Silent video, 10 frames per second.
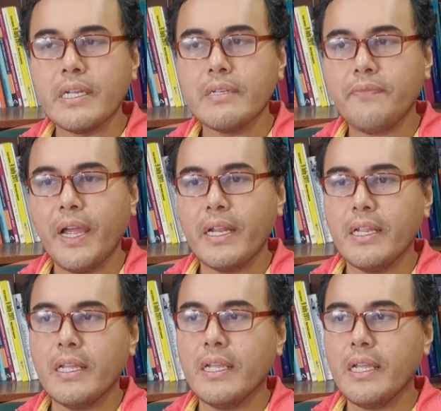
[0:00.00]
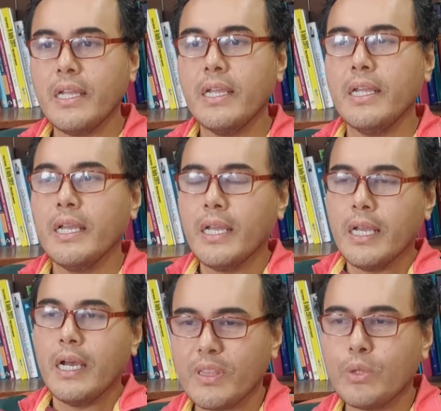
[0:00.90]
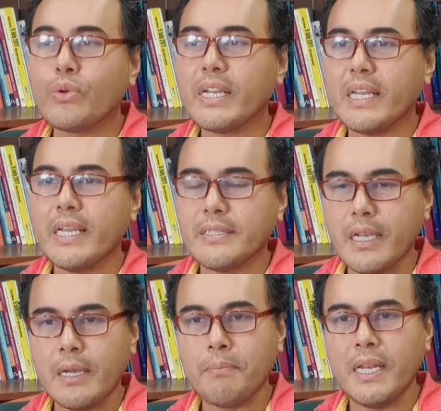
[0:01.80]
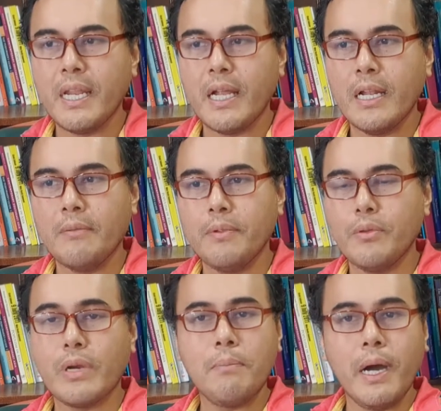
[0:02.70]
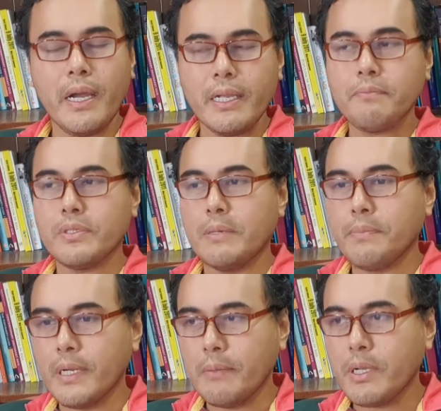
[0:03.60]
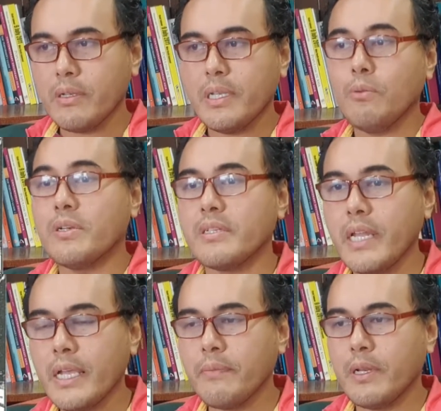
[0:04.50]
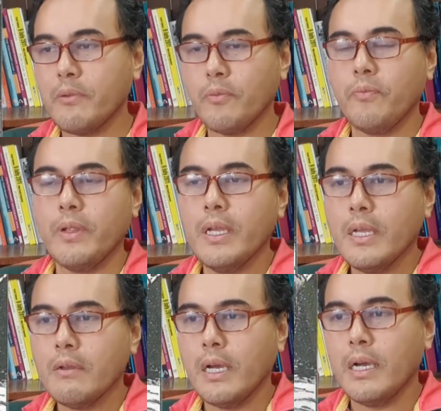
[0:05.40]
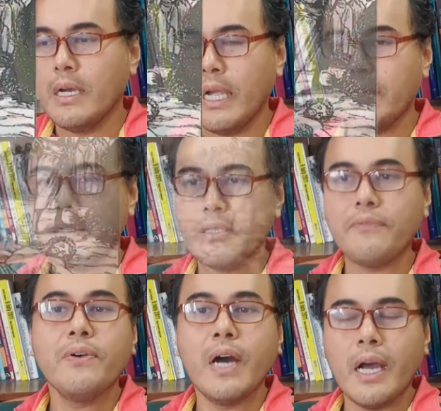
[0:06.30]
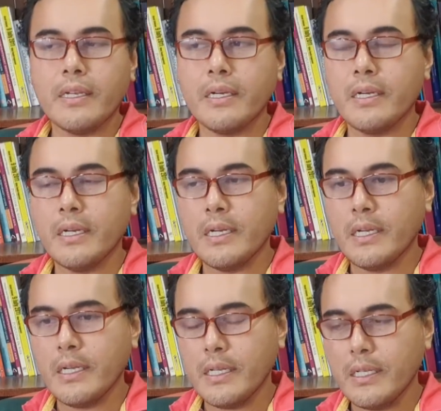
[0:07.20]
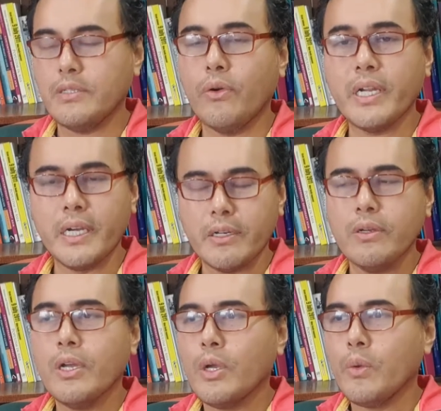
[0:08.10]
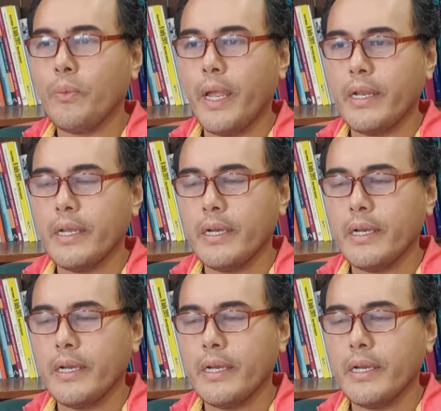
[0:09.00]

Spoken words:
In fact, he to release Bilal ibn Rabah, for example, because he was slave and then suffer under his honor, when